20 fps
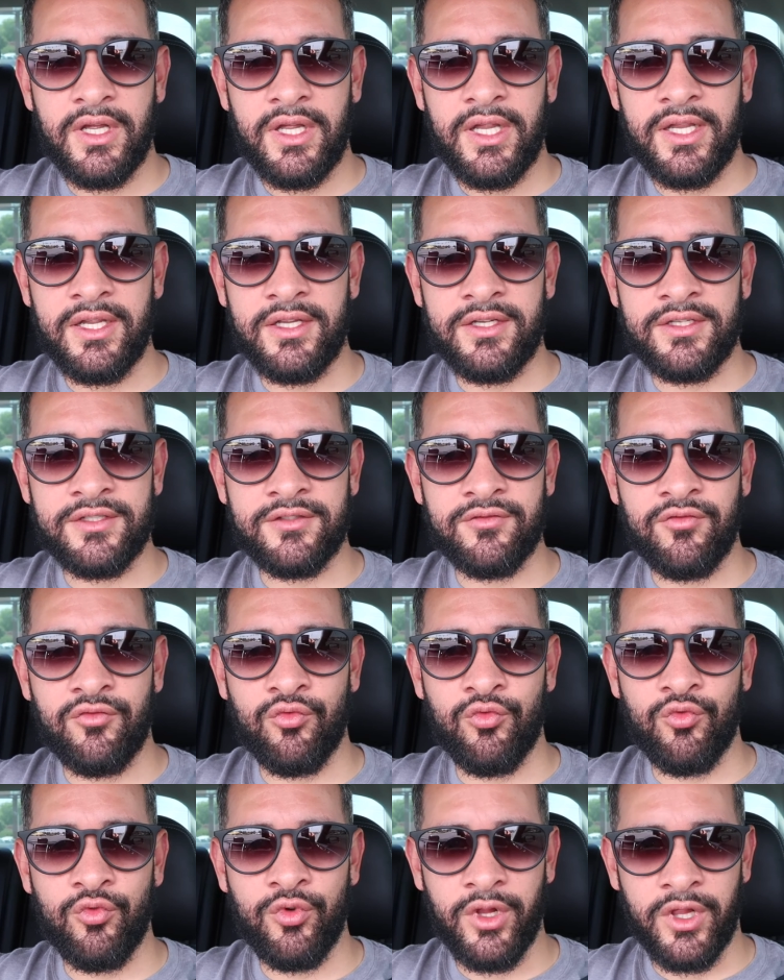is
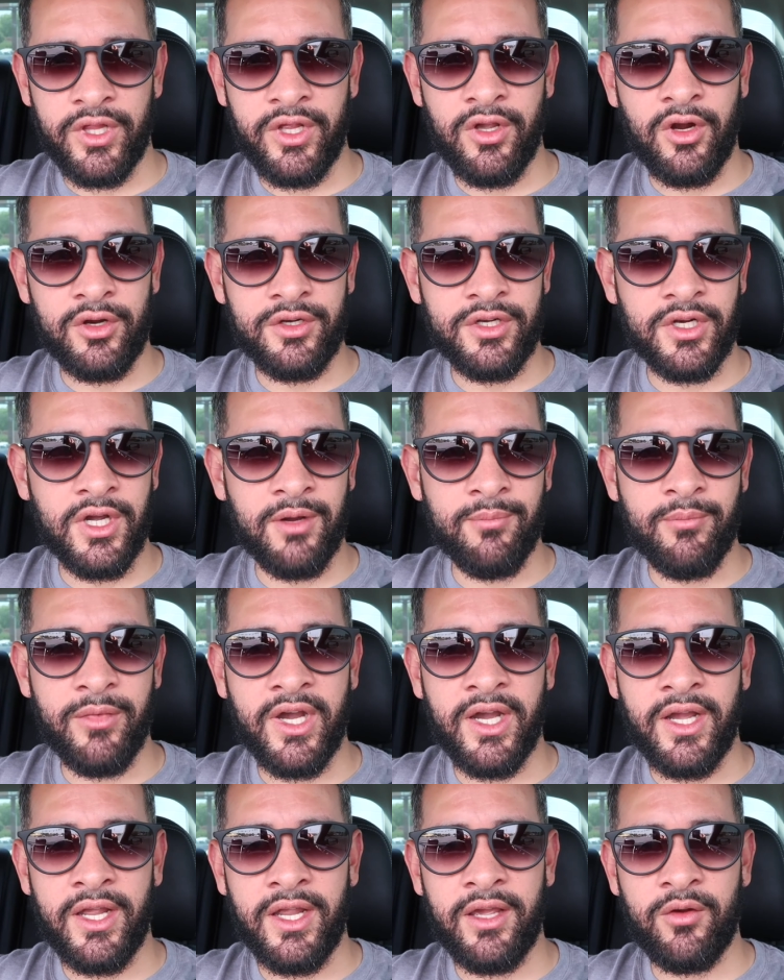really hard to come
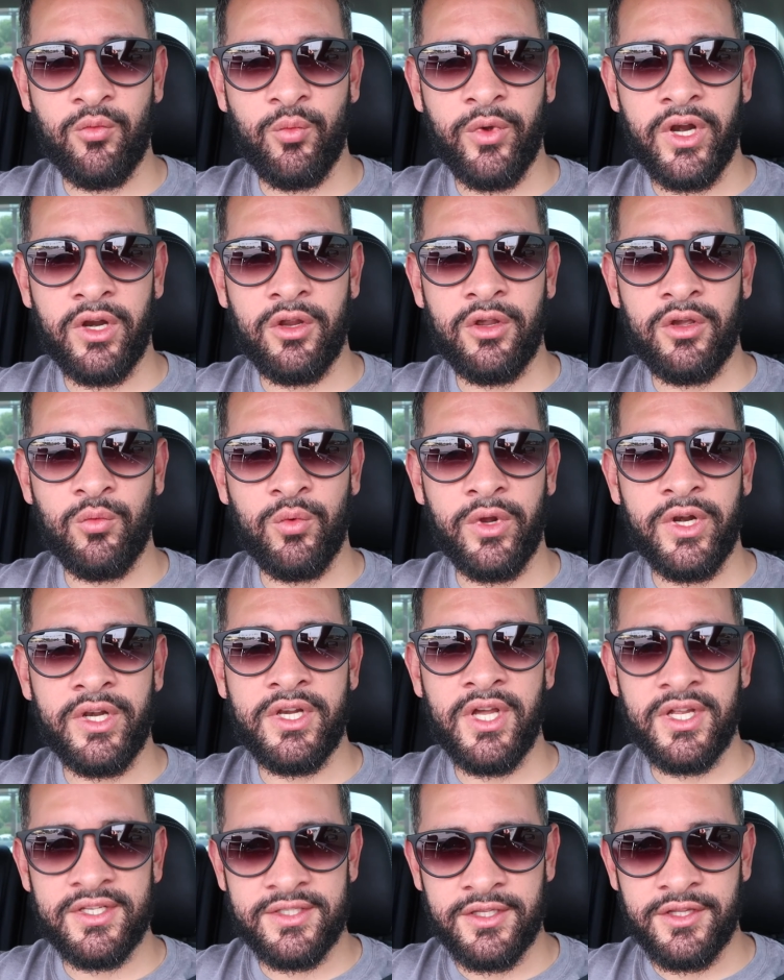by, and when a good one
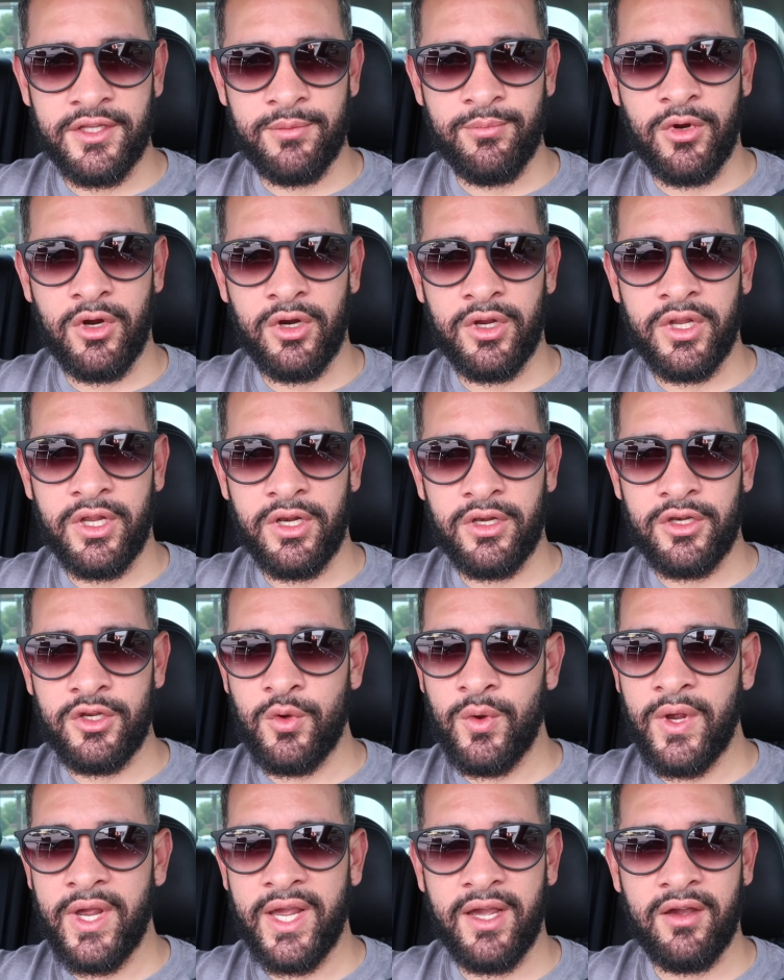does hit the market,
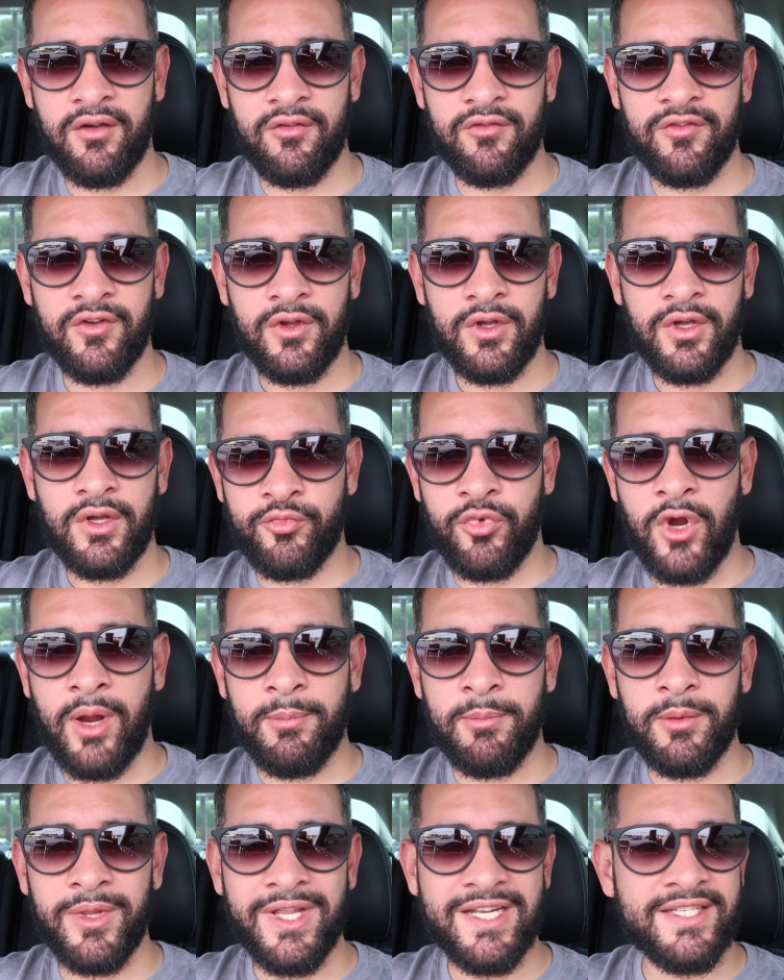you have
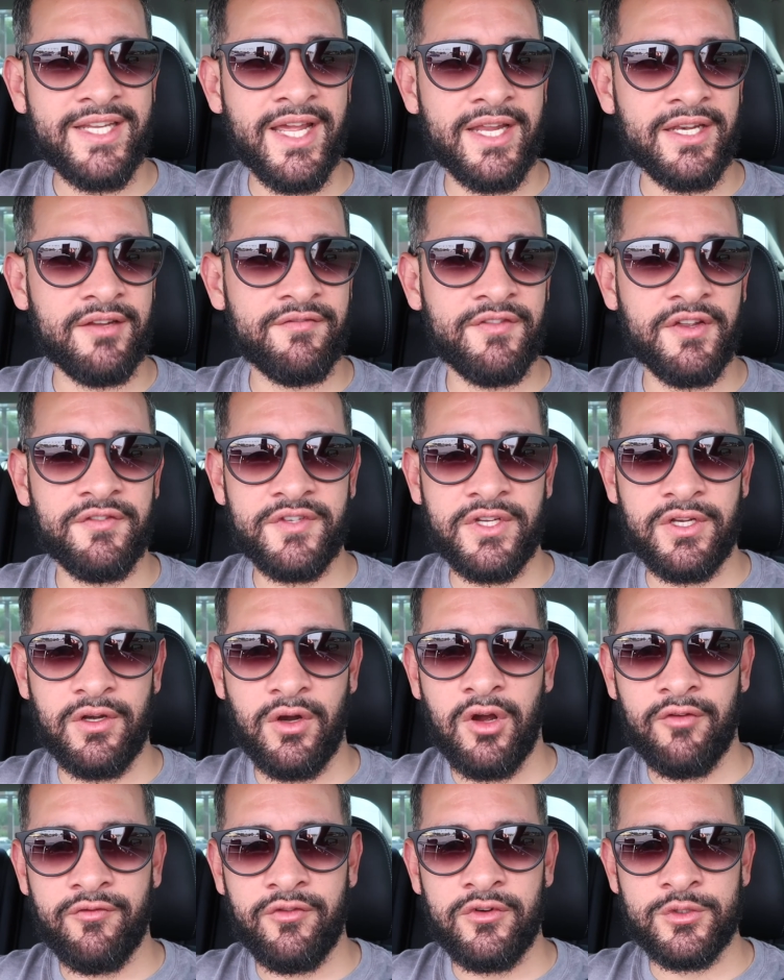probably 10 to 15
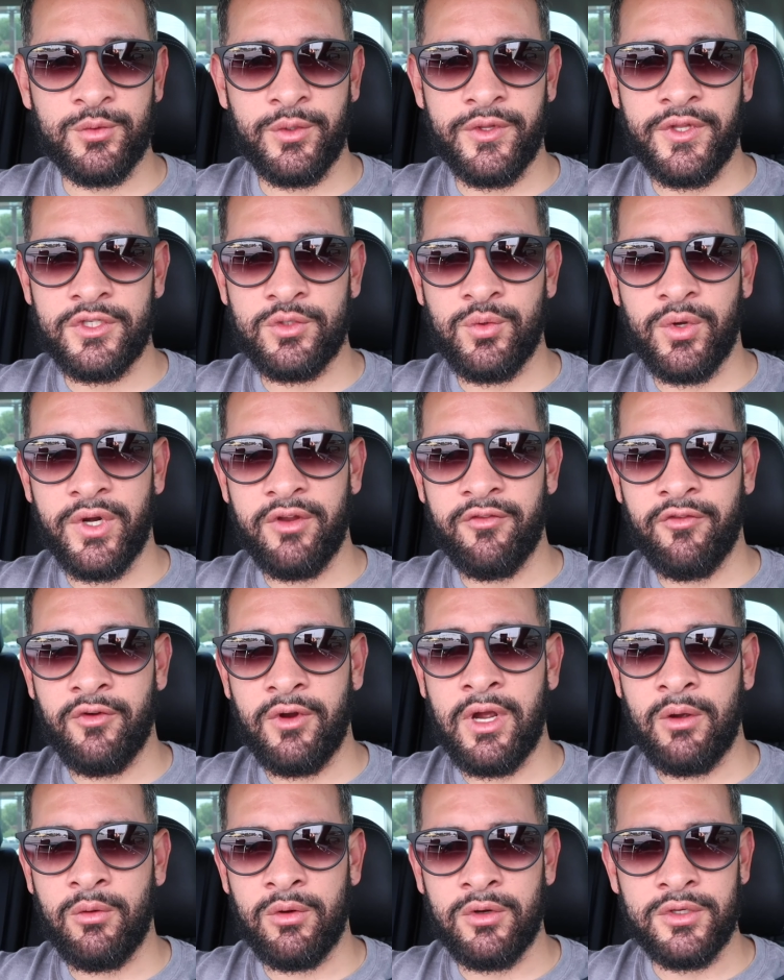offers within 24
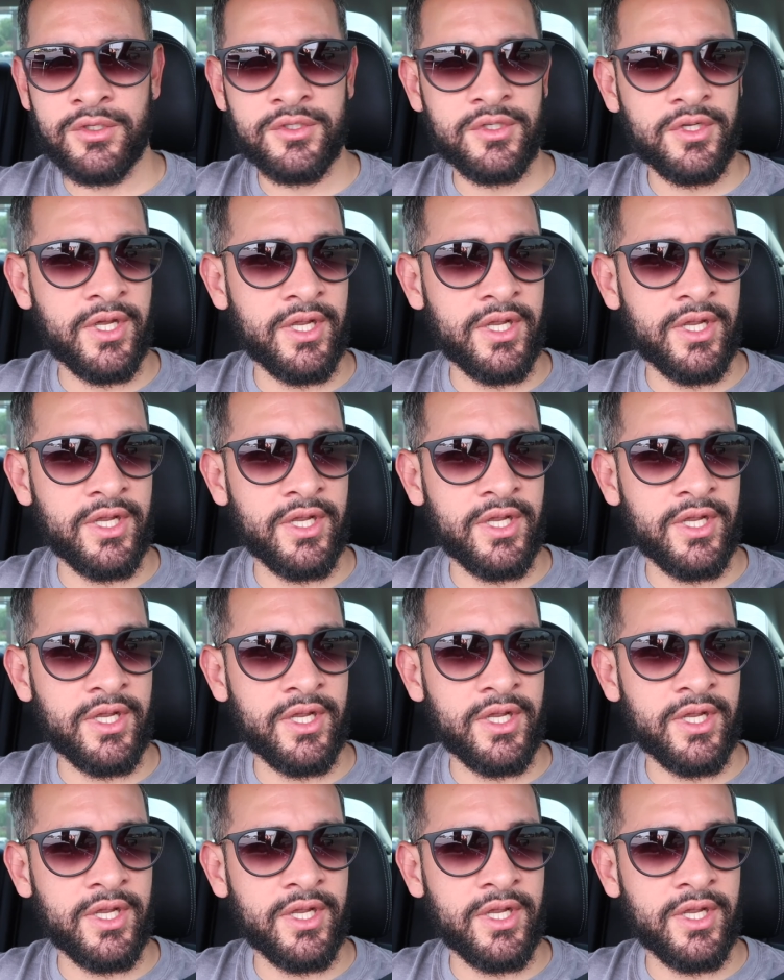hours.